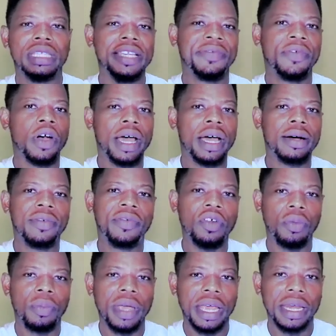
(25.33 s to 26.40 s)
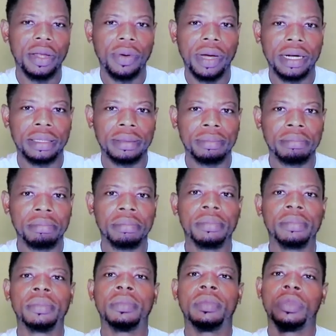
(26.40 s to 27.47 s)
seek for help from anyone.
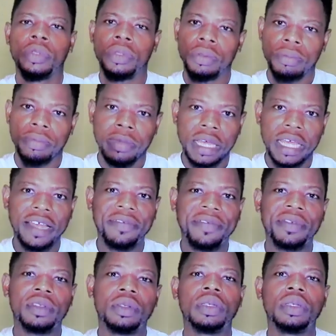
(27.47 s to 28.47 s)
If